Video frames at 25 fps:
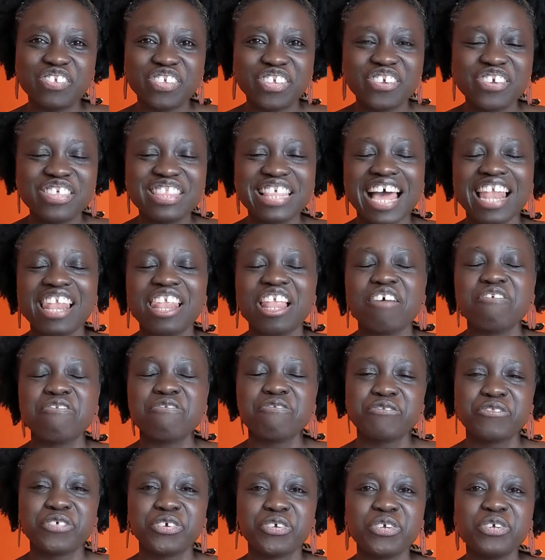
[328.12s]
you that love
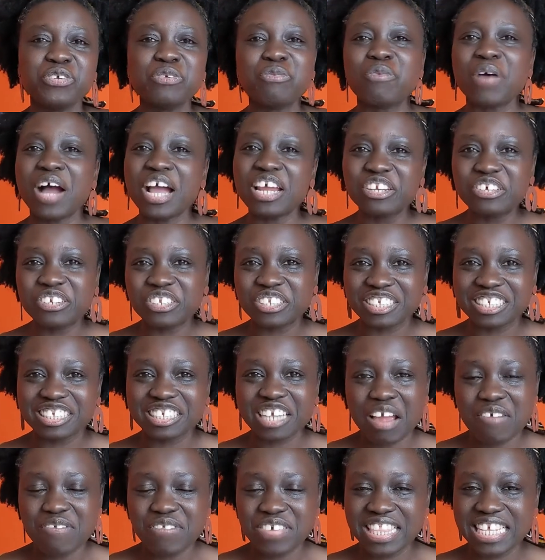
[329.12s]
food, why not
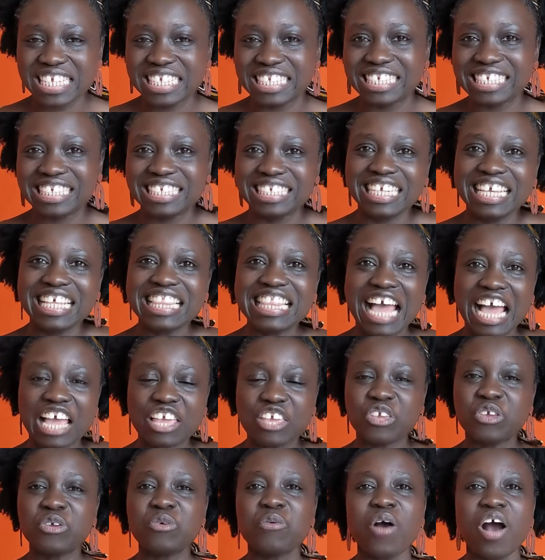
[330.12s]
discover the city
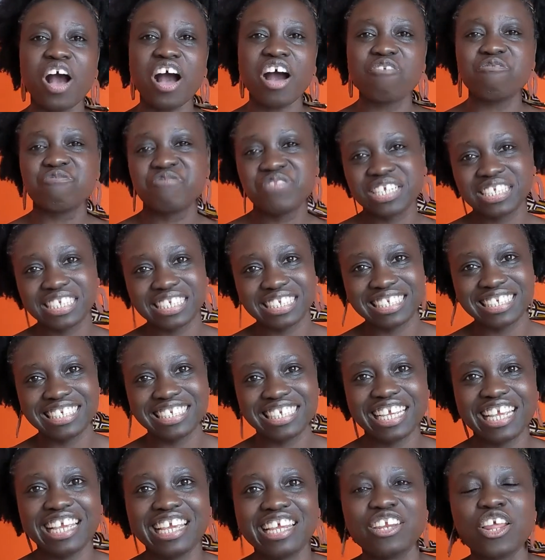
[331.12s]
that you are
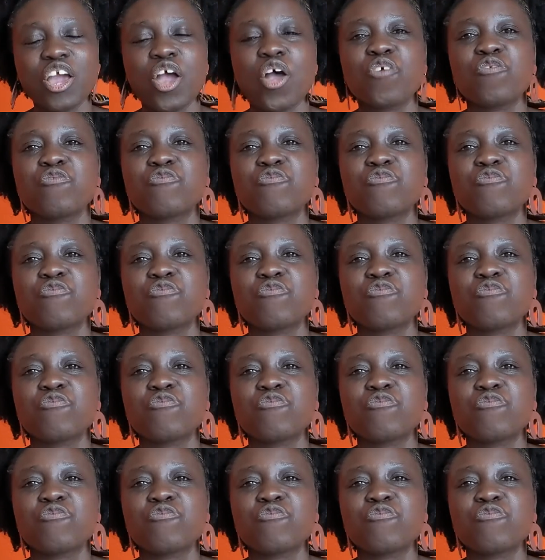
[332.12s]
visiting